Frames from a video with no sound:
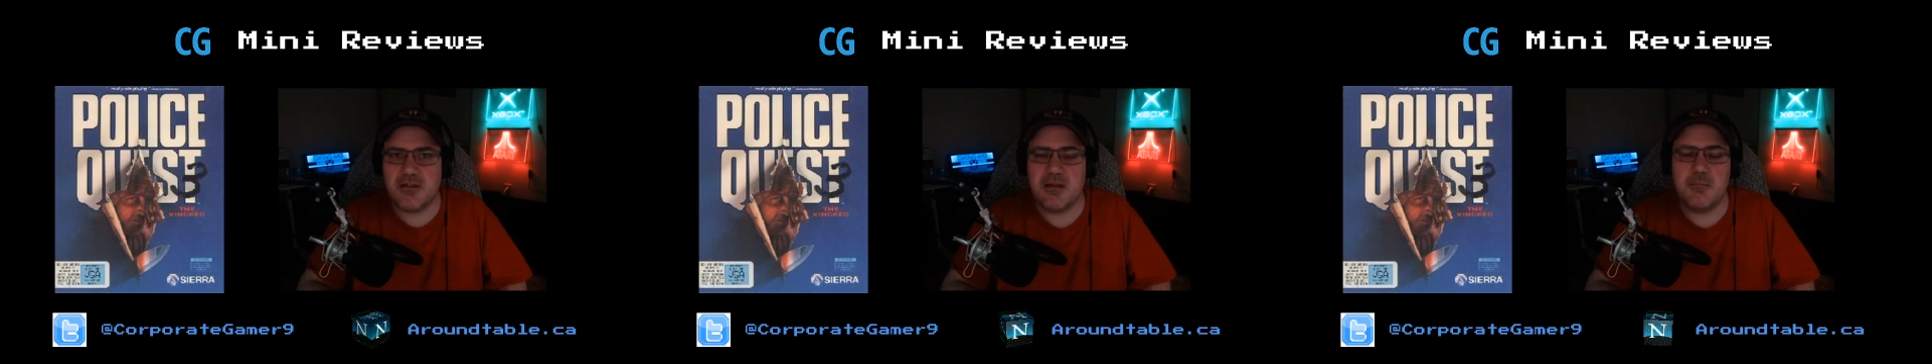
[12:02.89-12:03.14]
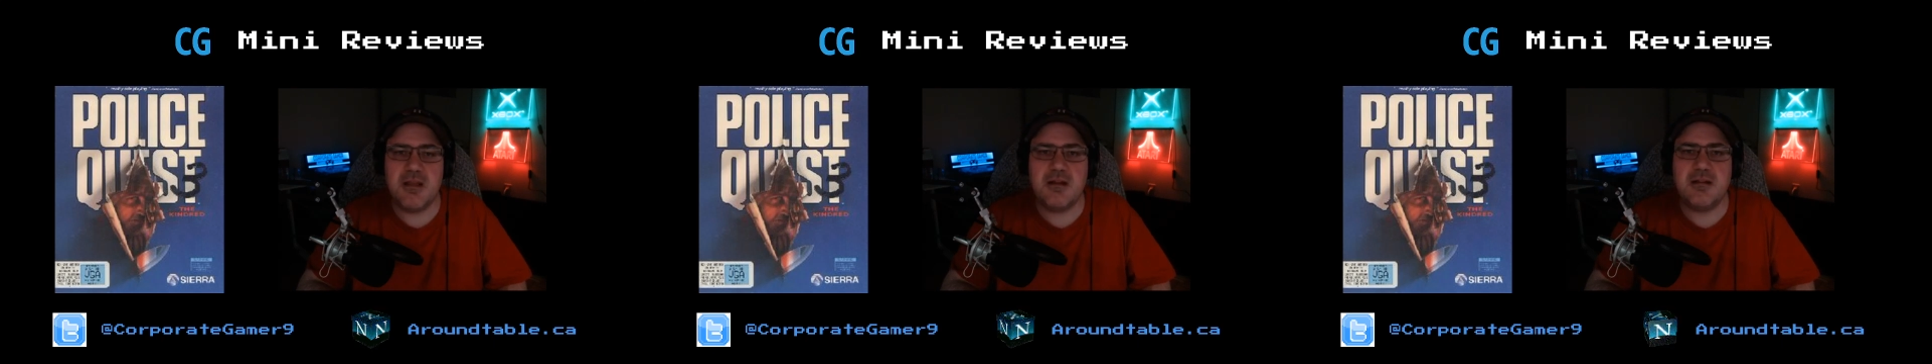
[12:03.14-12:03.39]
and it
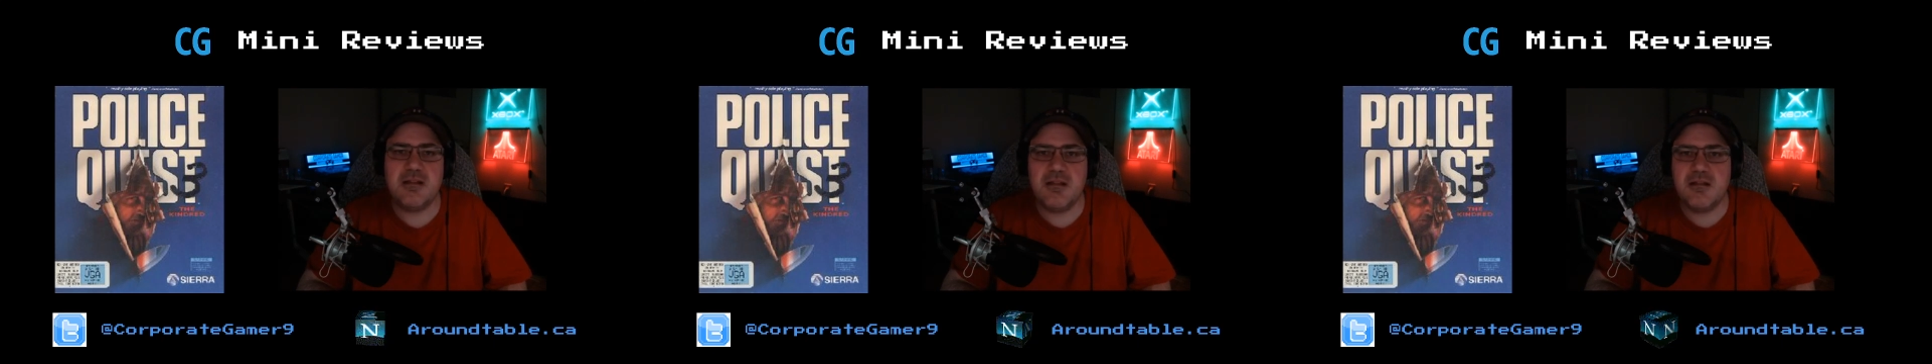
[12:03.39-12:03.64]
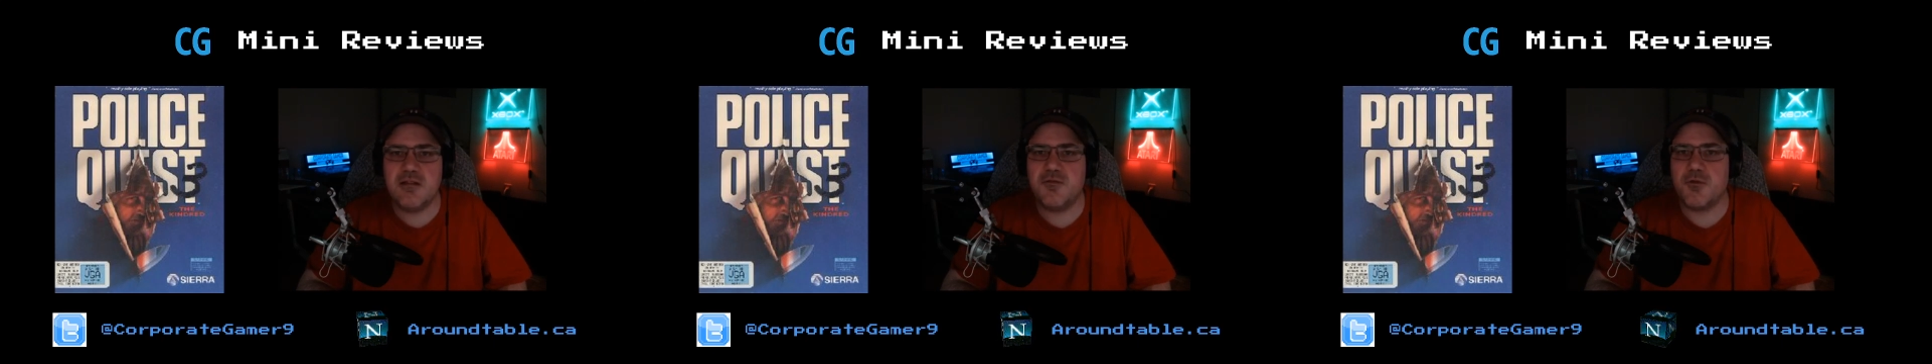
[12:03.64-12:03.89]
made it
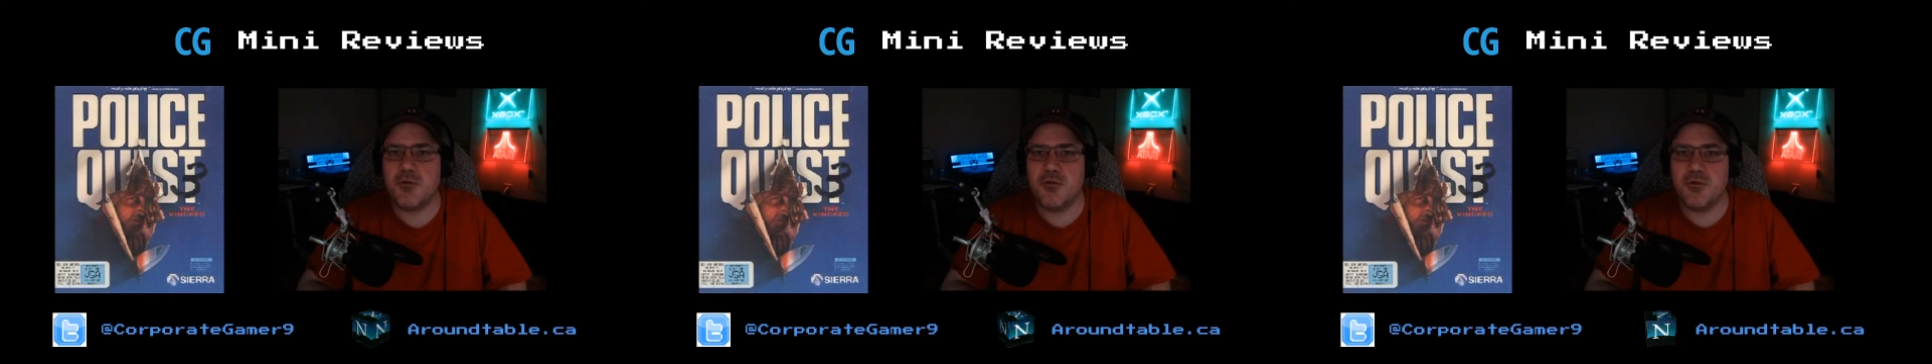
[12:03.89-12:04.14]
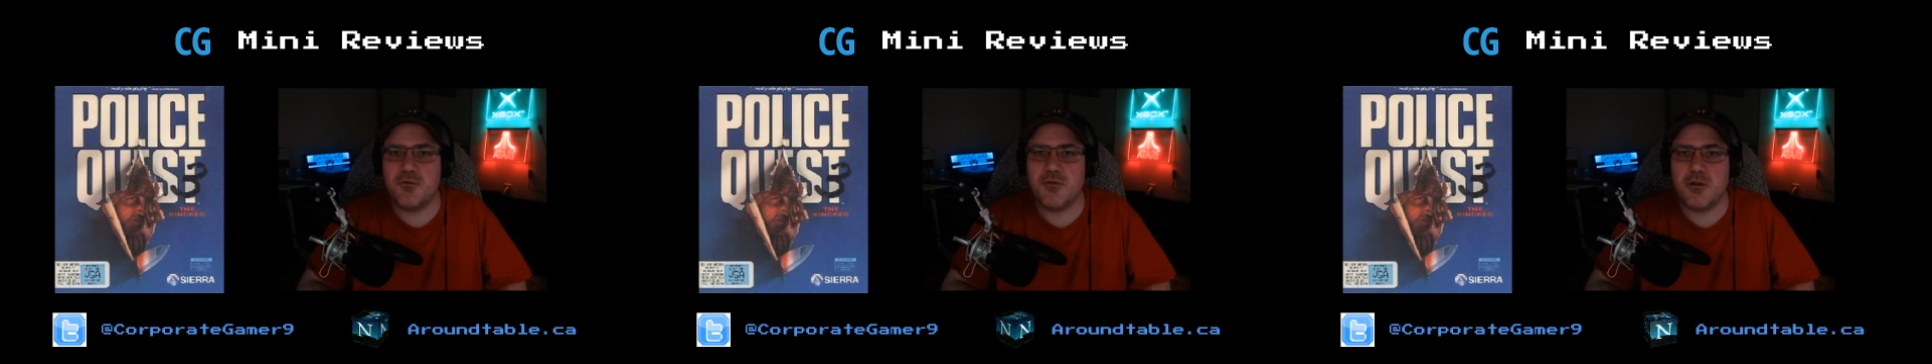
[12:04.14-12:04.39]
easy for you
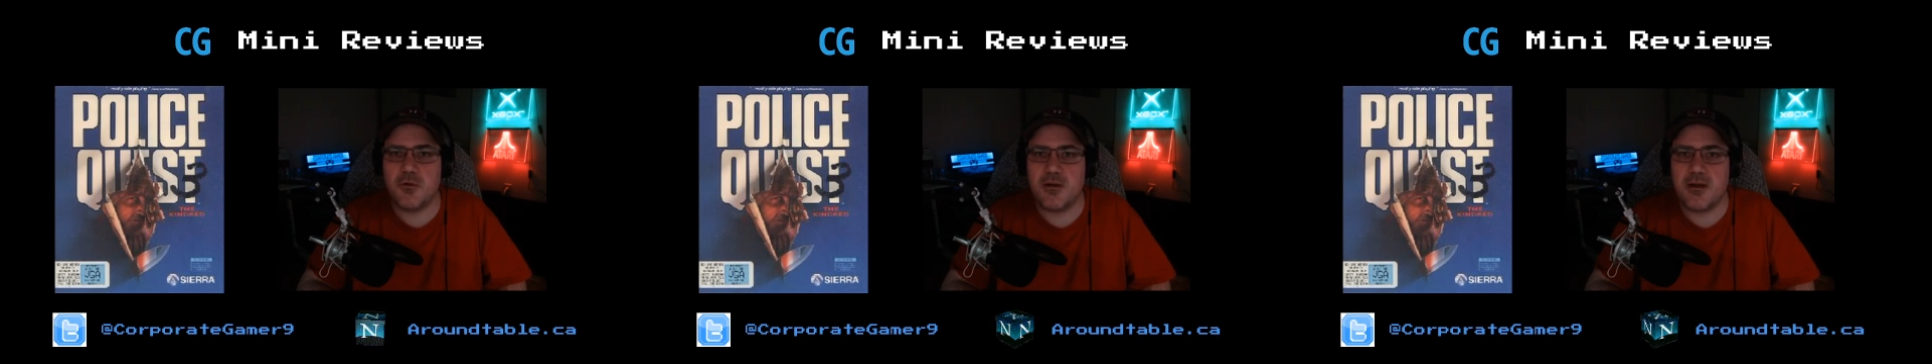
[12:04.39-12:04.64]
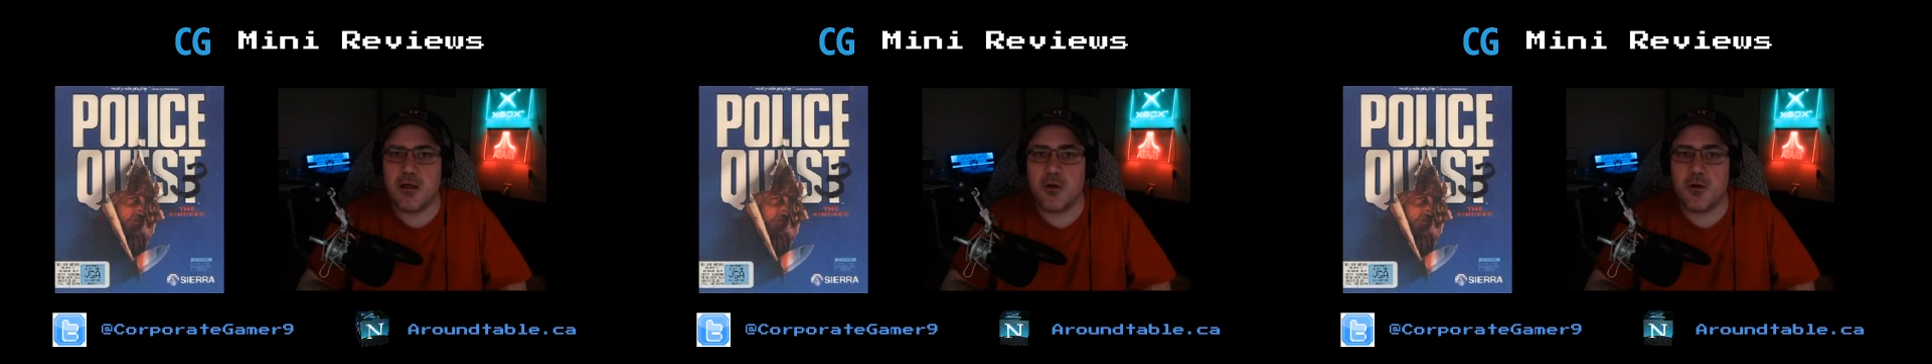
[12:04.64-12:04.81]
to figure it out.